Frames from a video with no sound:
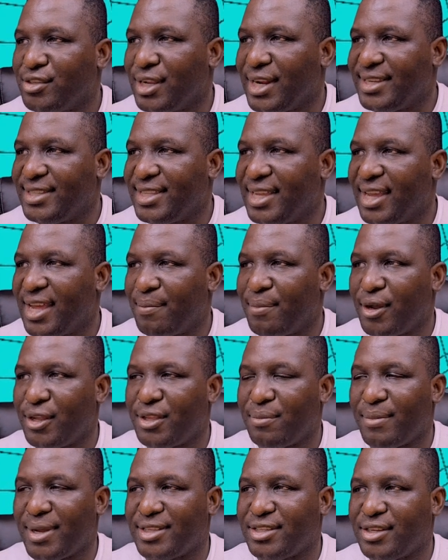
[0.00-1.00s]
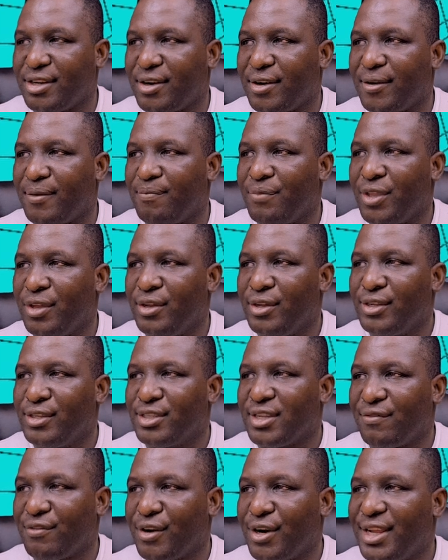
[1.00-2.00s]
So let's think about the material.
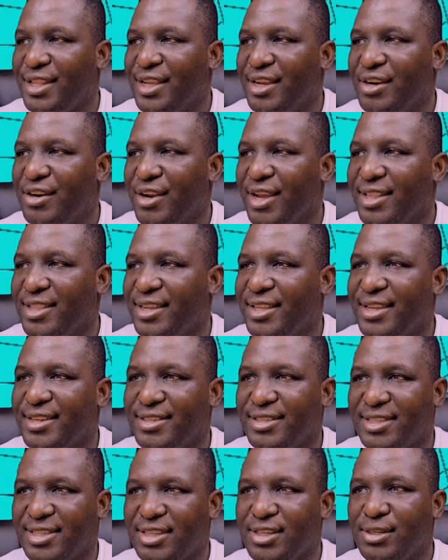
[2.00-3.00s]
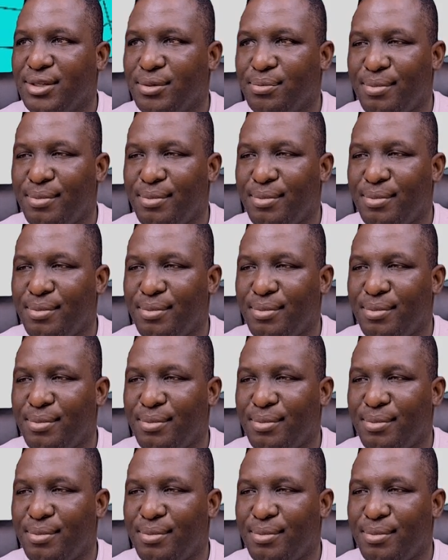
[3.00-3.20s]
So I've already created a steel